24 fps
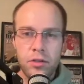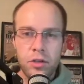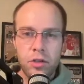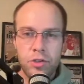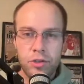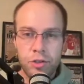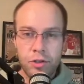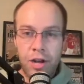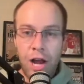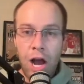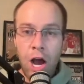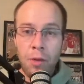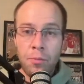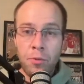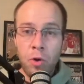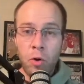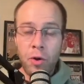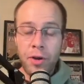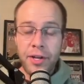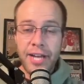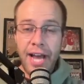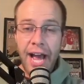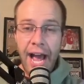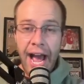So now I'm
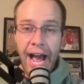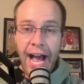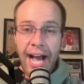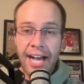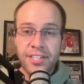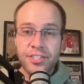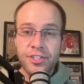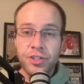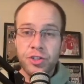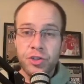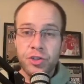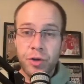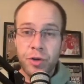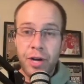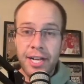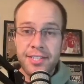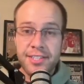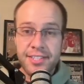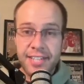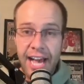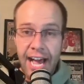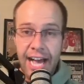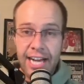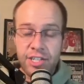going to ask a
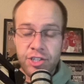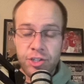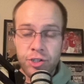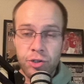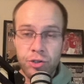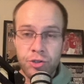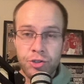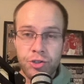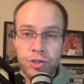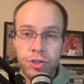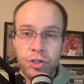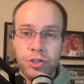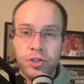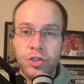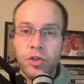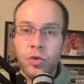transactional search.